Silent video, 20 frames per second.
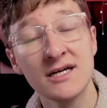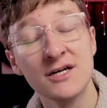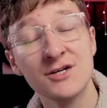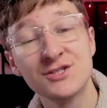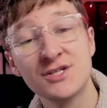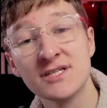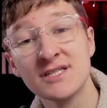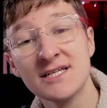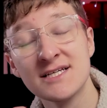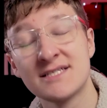
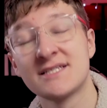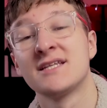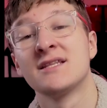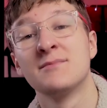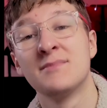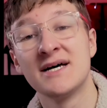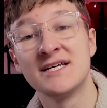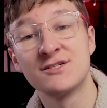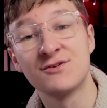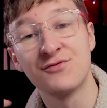Here's a list of the
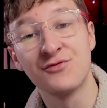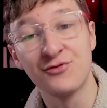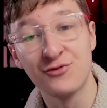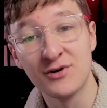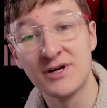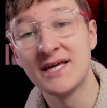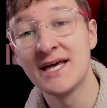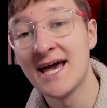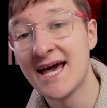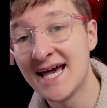best
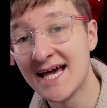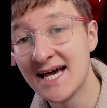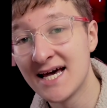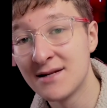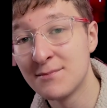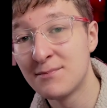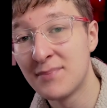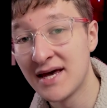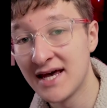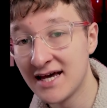free
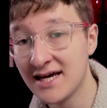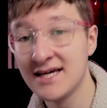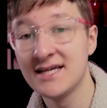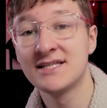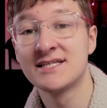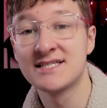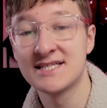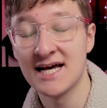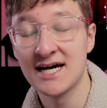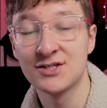and
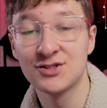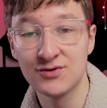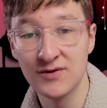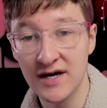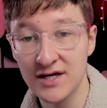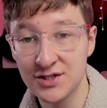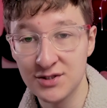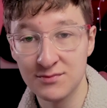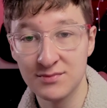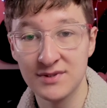paid
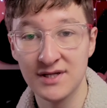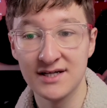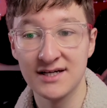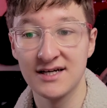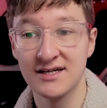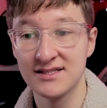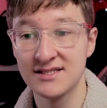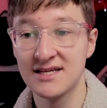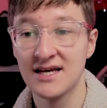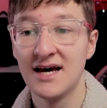saturation
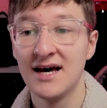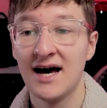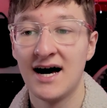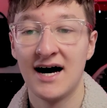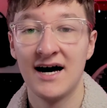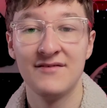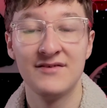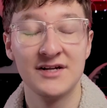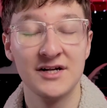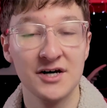plugins.
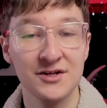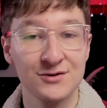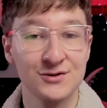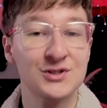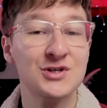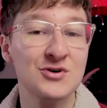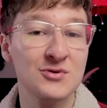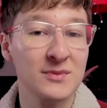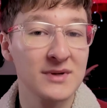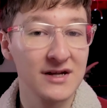I have another
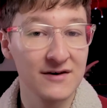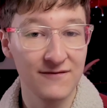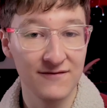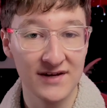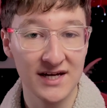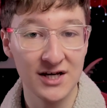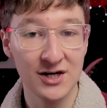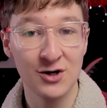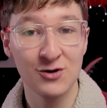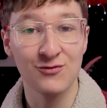2-minute
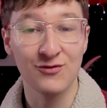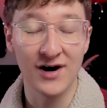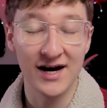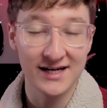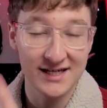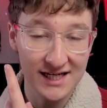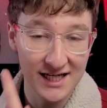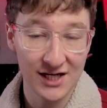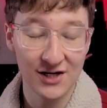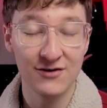video
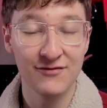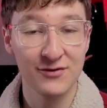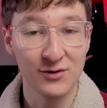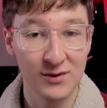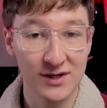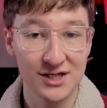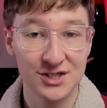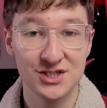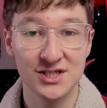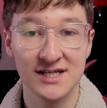right here if you
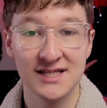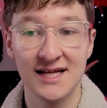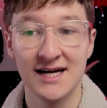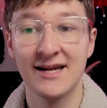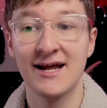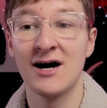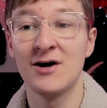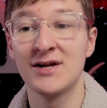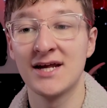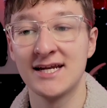want to check that
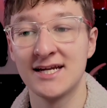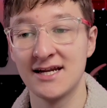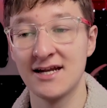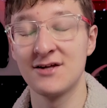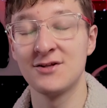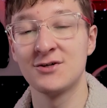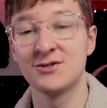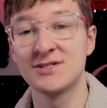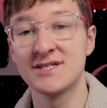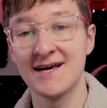out, and
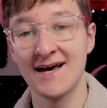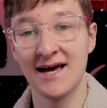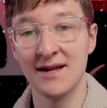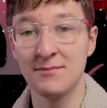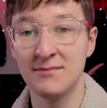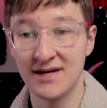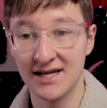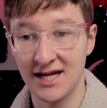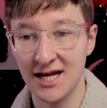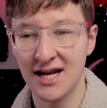another
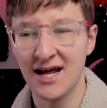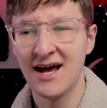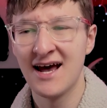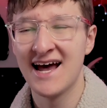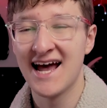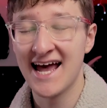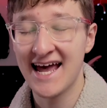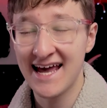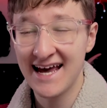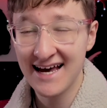10-minute
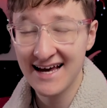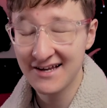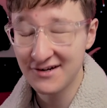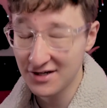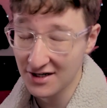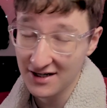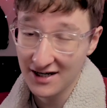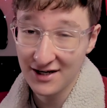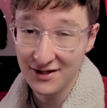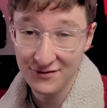and
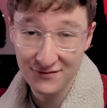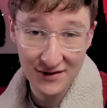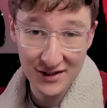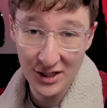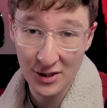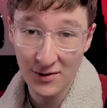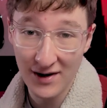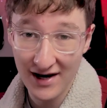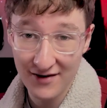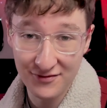another
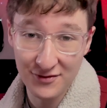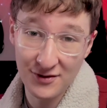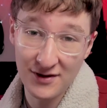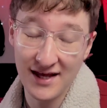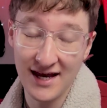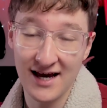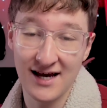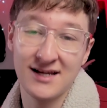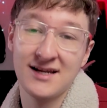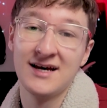video after
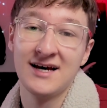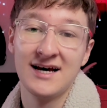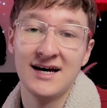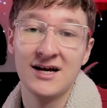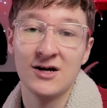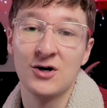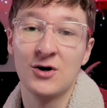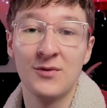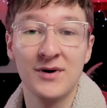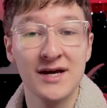that
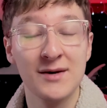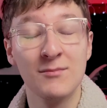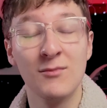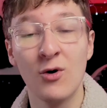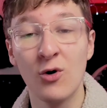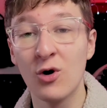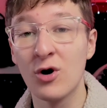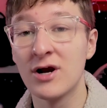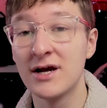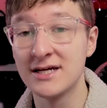going
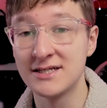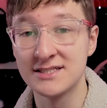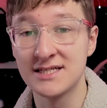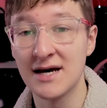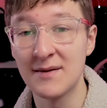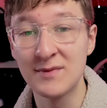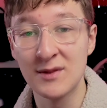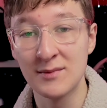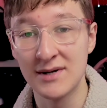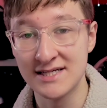more in
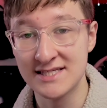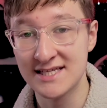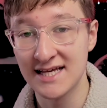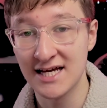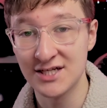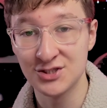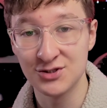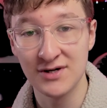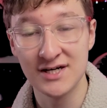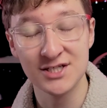depth about
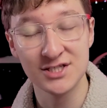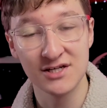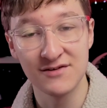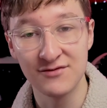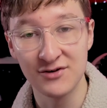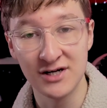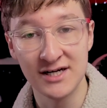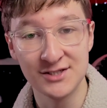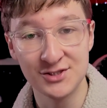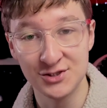saturation if
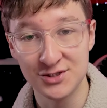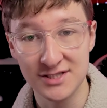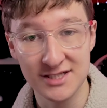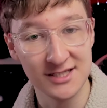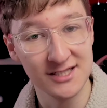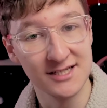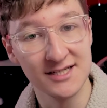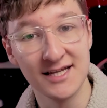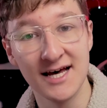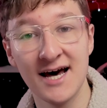you're interested
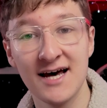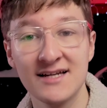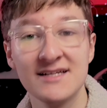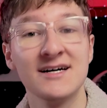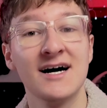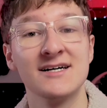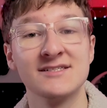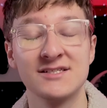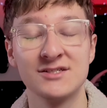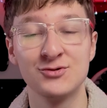in that.
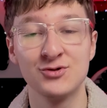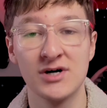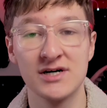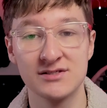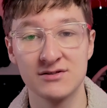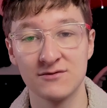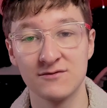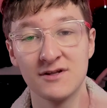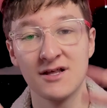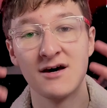I'll see you
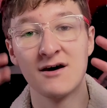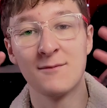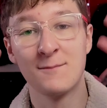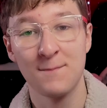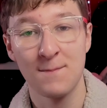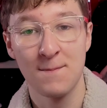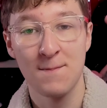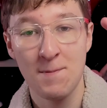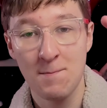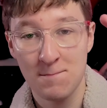guys over there.
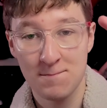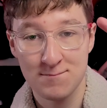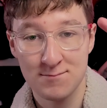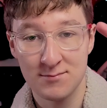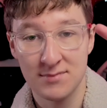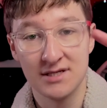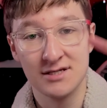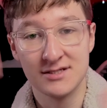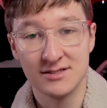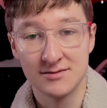
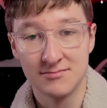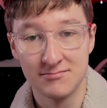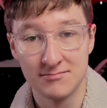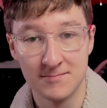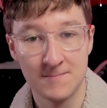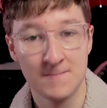Peace.